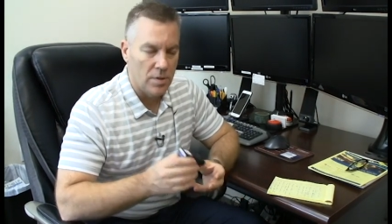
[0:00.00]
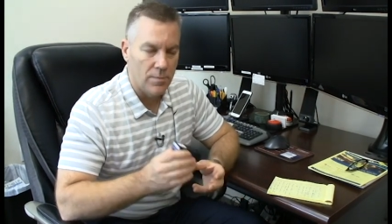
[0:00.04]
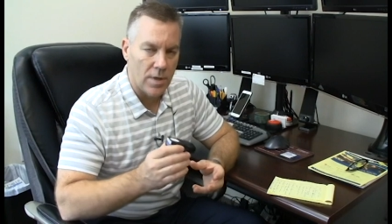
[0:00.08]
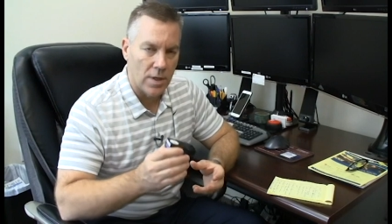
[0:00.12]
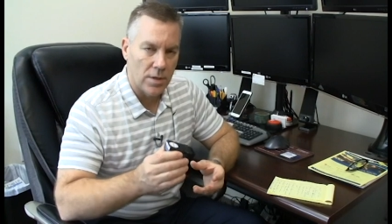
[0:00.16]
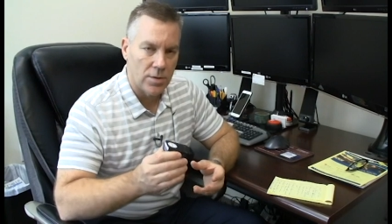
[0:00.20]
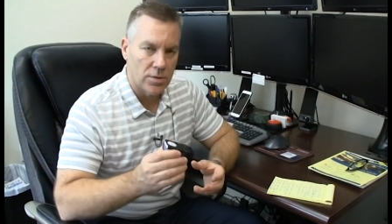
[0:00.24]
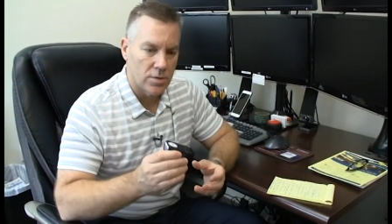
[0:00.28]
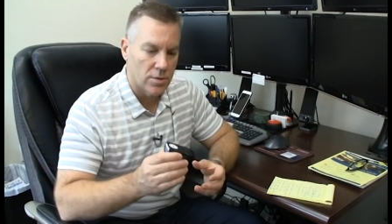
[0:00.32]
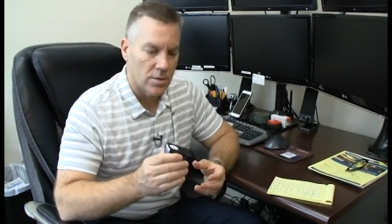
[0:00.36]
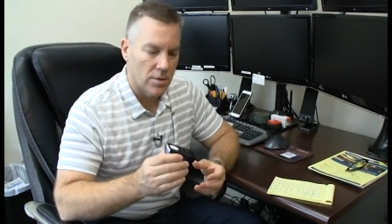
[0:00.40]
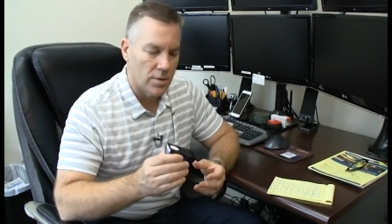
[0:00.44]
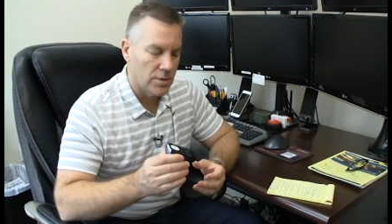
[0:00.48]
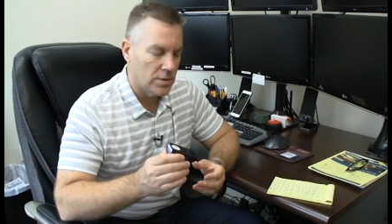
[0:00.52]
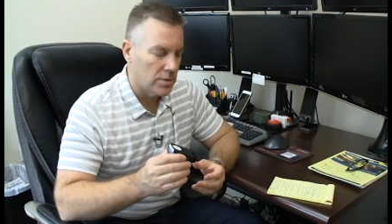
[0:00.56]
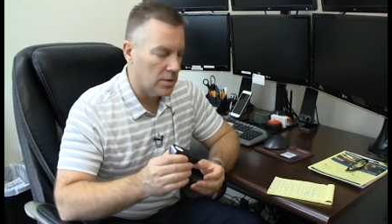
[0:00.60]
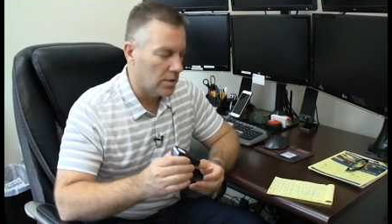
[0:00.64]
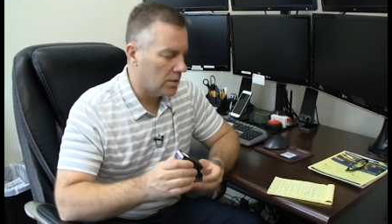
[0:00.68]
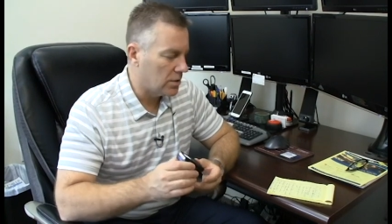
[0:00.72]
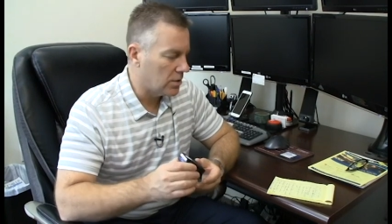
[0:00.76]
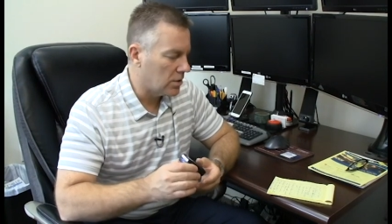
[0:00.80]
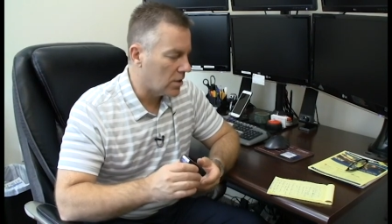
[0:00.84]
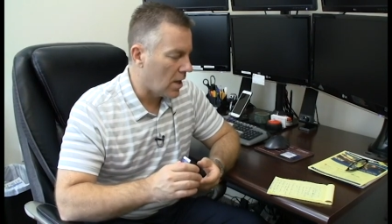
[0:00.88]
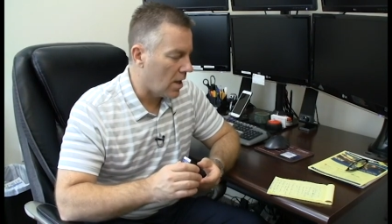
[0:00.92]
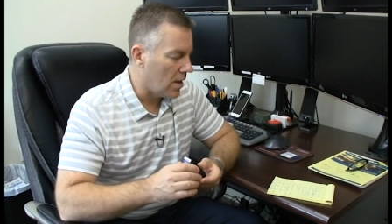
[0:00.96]
to make sure it's
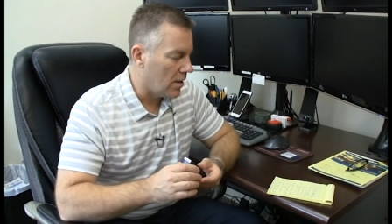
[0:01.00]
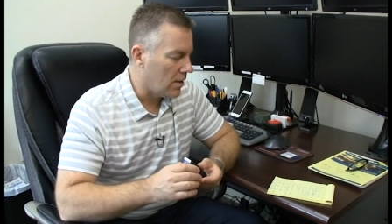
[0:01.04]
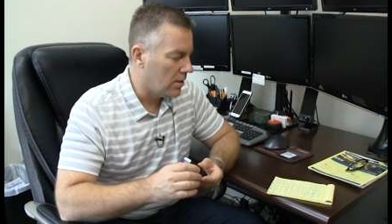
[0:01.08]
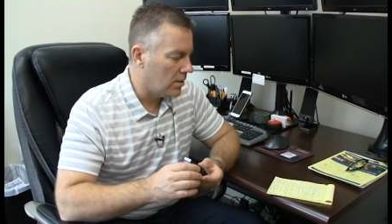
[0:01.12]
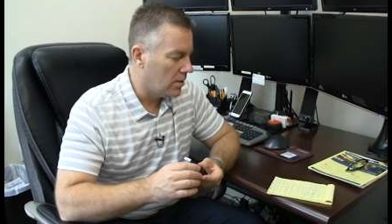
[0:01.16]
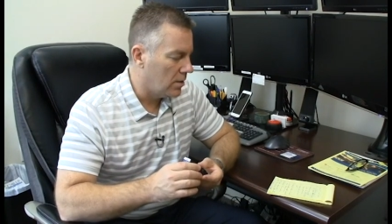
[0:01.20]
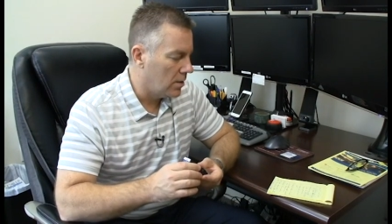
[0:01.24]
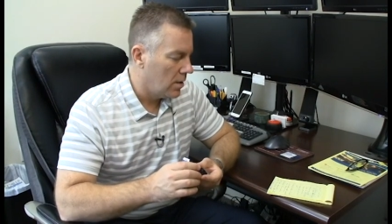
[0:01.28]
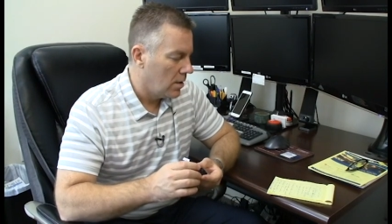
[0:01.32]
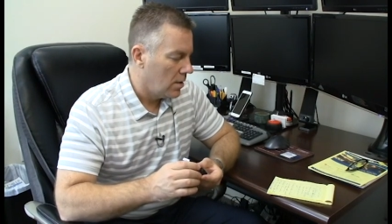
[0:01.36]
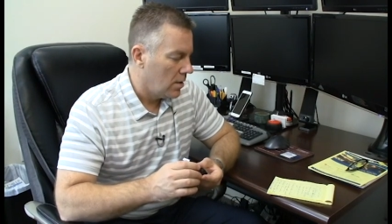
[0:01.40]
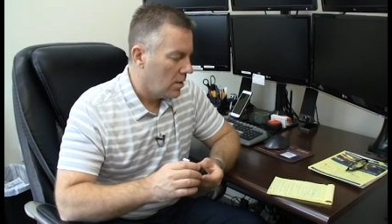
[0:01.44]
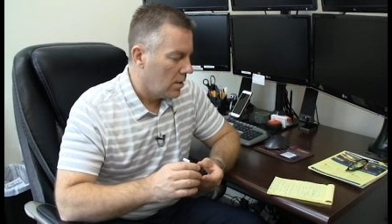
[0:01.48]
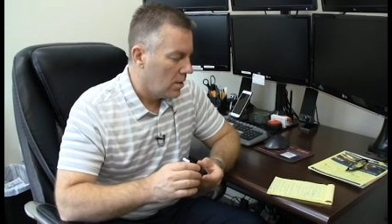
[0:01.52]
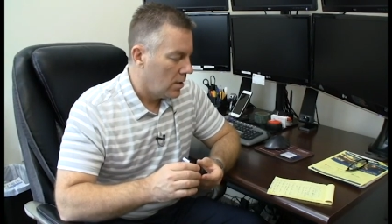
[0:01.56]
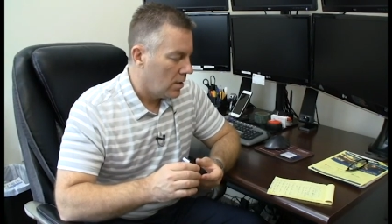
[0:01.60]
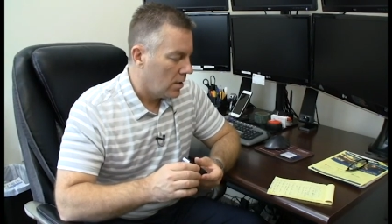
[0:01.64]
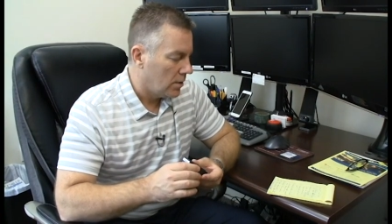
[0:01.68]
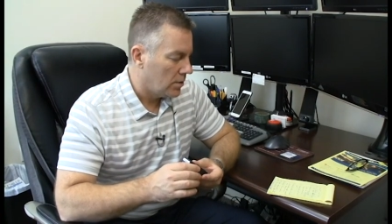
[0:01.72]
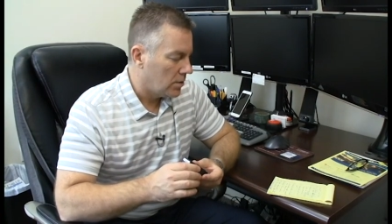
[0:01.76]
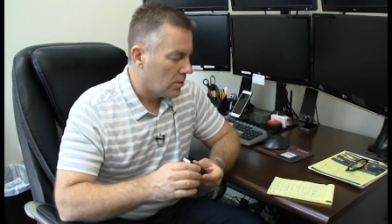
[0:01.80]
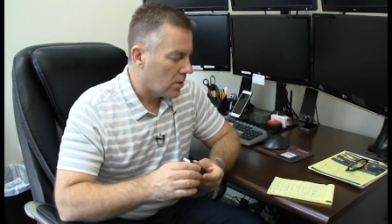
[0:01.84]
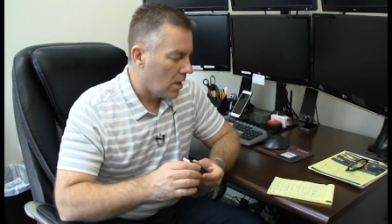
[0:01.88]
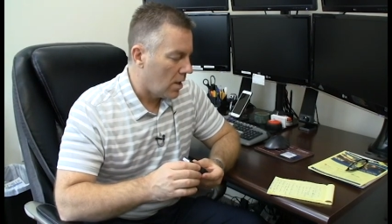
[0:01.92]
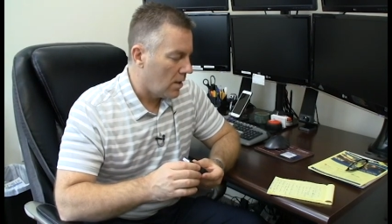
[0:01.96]
a solid,
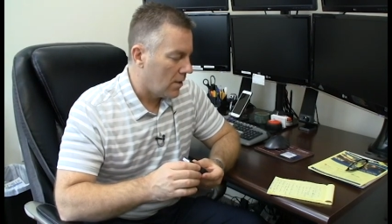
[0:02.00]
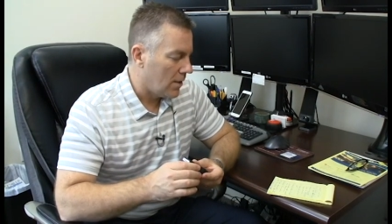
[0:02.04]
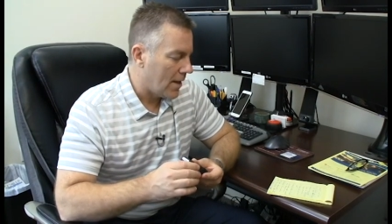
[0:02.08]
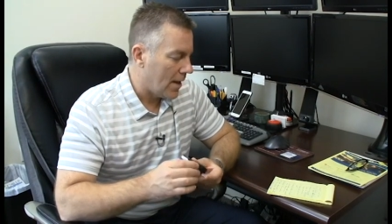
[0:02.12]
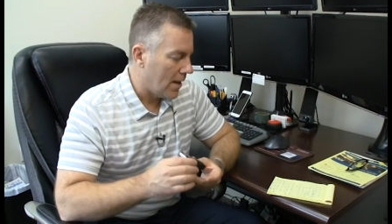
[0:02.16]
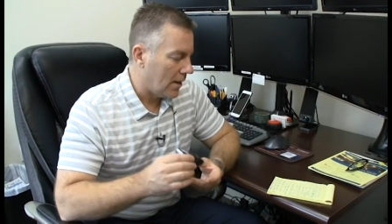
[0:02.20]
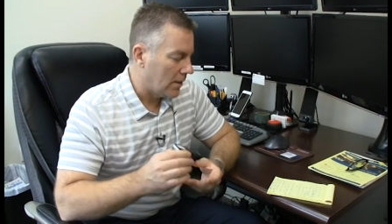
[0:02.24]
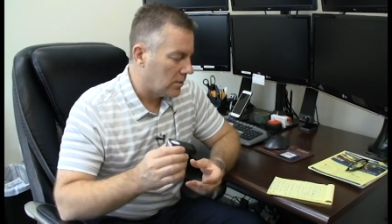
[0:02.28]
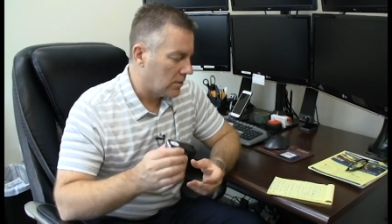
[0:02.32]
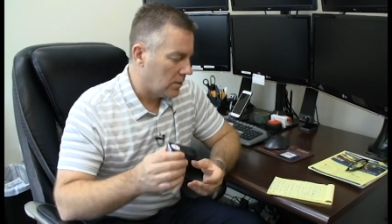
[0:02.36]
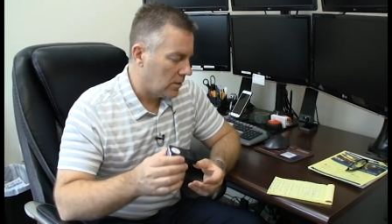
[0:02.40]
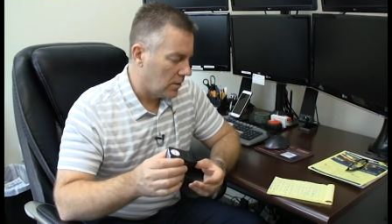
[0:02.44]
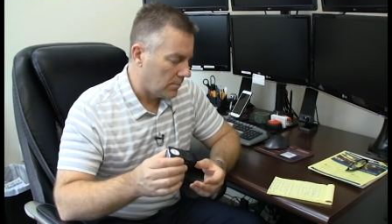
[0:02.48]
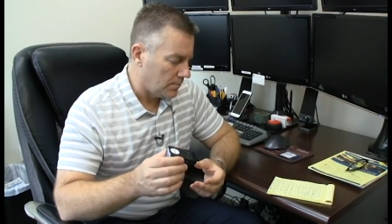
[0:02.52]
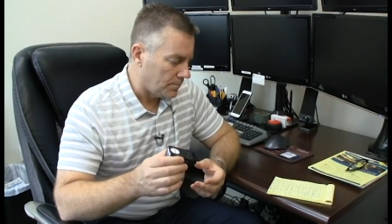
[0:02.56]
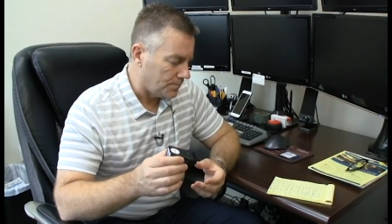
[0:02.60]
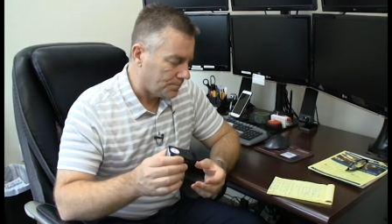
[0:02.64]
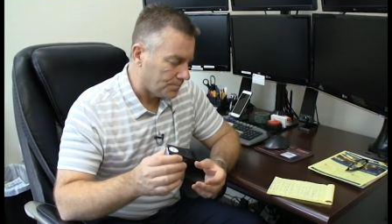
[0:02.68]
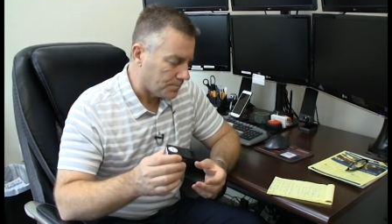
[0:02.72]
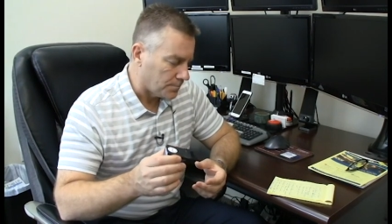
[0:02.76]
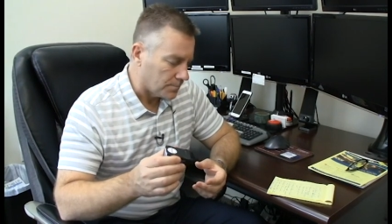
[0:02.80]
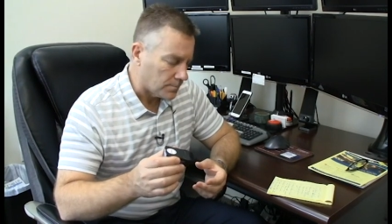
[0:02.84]
a solid accident.